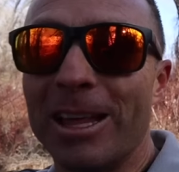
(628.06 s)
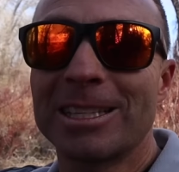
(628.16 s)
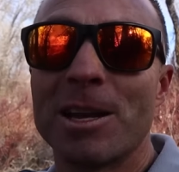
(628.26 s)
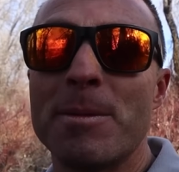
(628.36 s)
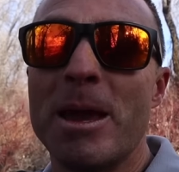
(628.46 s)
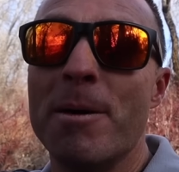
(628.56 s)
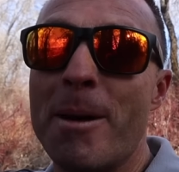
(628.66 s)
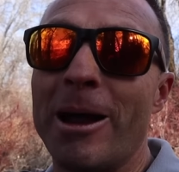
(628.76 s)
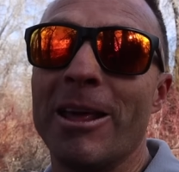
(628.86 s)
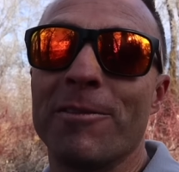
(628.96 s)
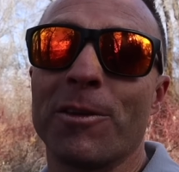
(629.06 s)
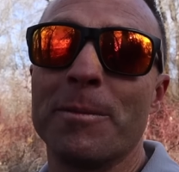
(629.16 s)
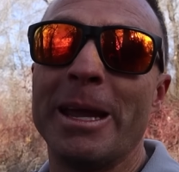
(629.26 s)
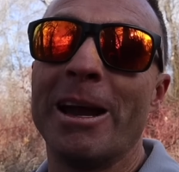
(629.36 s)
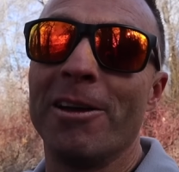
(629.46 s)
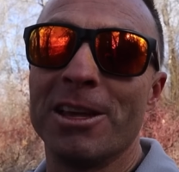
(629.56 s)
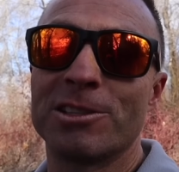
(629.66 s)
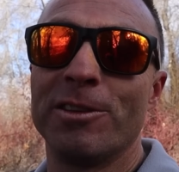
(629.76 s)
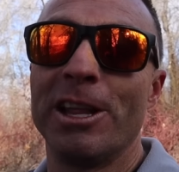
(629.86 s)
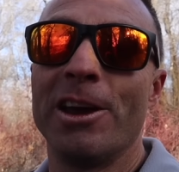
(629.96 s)
that's going to be about it for me on
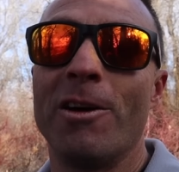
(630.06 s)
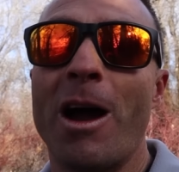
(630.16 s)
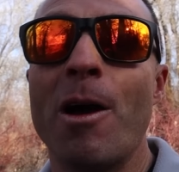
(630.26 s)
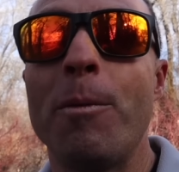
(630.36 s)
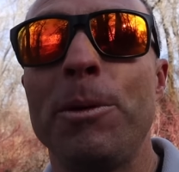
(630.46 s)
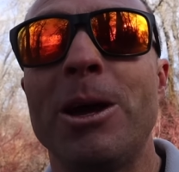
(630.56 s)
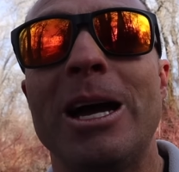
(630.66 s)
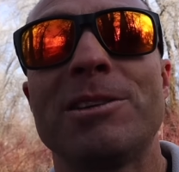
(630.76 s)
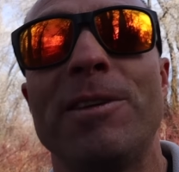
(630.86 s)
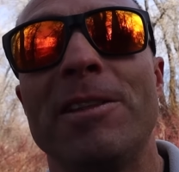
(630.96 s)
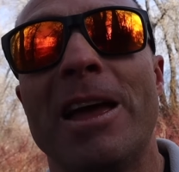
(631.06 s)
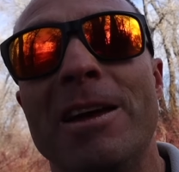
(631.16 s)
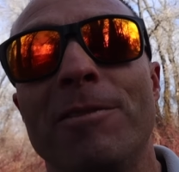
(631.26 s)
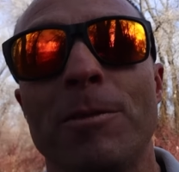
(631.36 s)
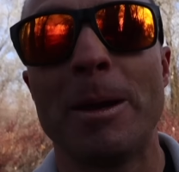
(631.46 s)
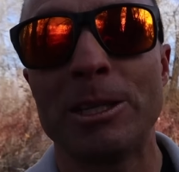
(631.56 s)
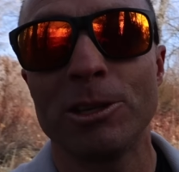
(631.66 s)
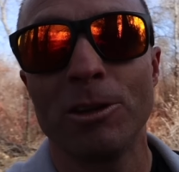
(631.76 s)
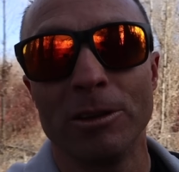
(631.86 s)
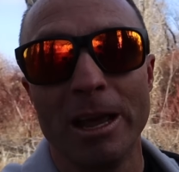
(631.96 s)
this video. I hope you guys found that
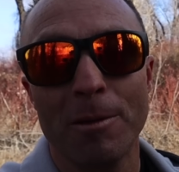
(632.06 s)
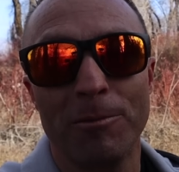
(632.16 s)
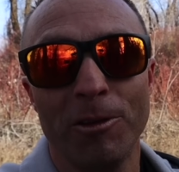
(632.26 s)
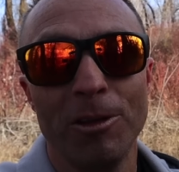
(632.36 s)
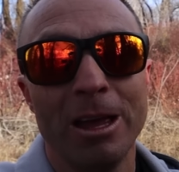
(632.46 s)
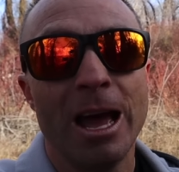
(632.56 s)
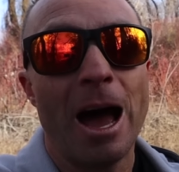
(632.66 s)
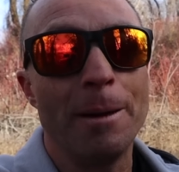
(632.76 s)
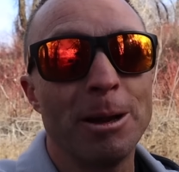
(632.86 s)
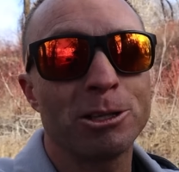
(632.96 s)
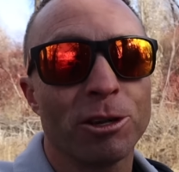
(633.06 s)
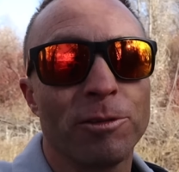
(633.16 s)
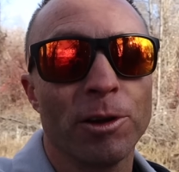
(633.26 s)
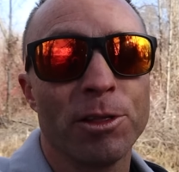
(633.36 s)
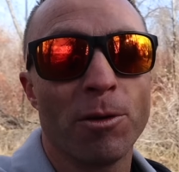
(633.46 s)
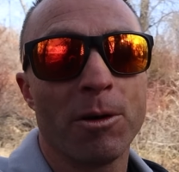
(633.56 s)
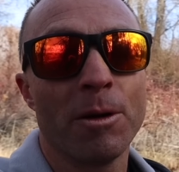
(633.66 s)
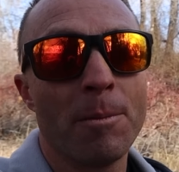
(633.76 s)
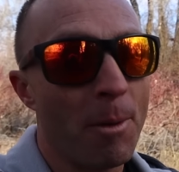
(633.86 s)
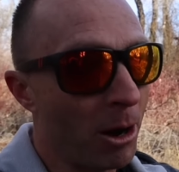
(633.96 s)
informational and helpful. I'm not sure if you're in the
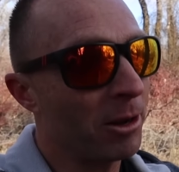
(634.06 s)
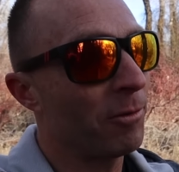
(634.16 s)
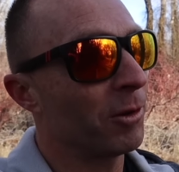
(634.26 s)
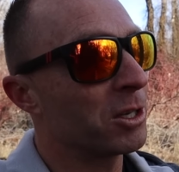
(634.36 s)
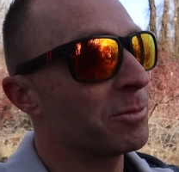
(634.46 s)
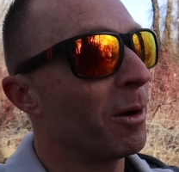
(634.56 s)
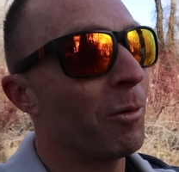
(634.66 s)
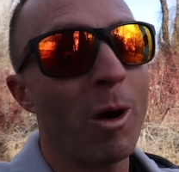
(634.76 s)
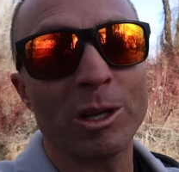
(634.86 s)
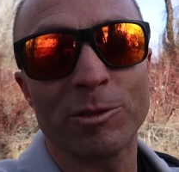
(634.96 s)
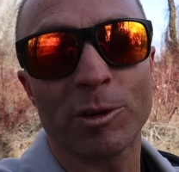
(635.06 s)
market for a smartwatch for